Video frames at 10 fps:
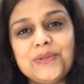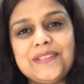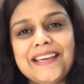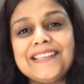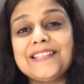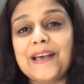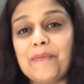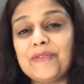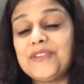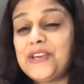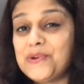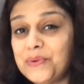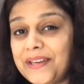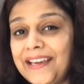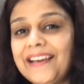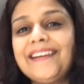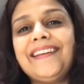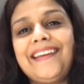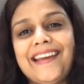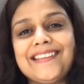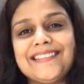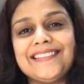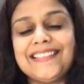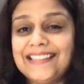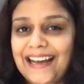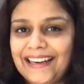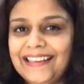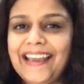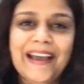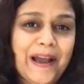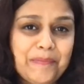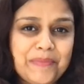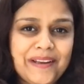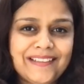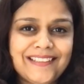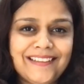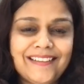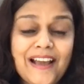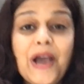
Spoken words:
see some of the unique creations that AI brings in.